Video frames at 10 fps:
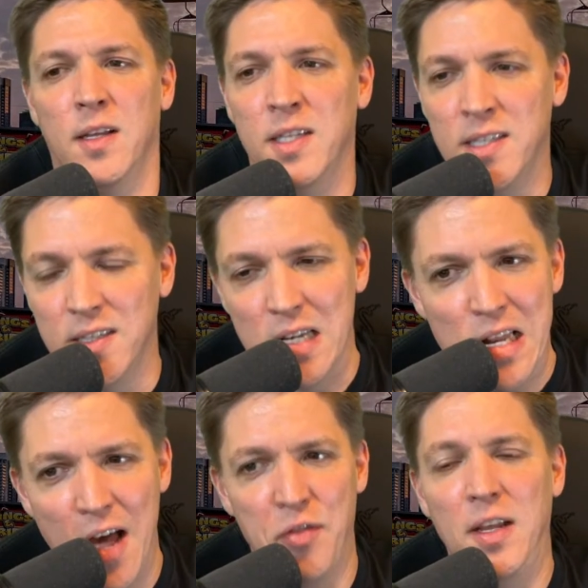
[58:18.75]
This has
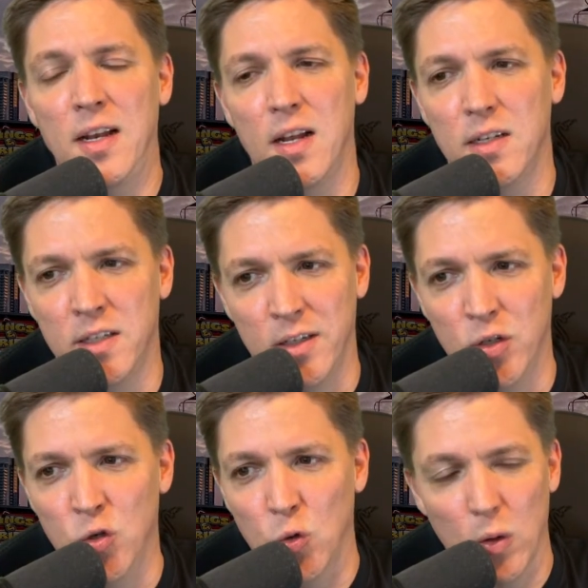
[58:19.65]
nothing to
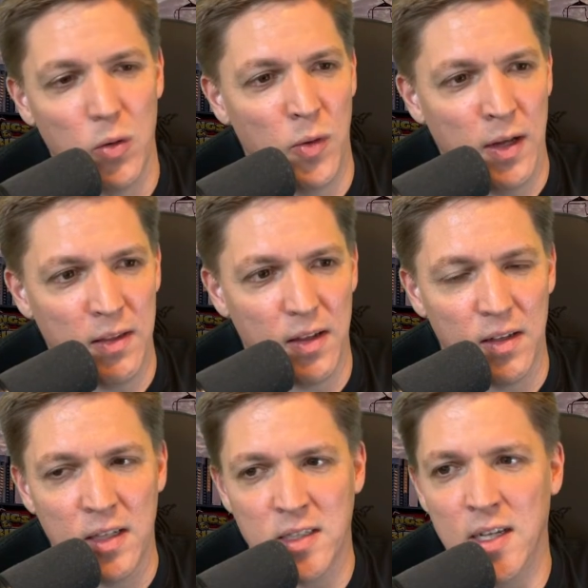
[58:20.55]
do
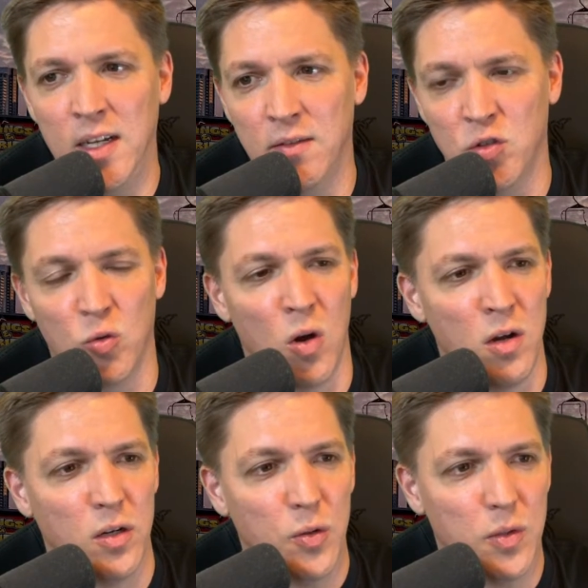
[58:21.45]
with the city of
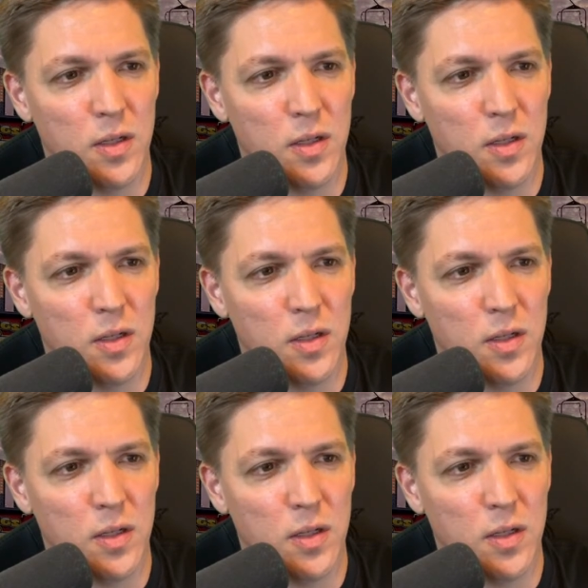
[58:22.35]
Toronto.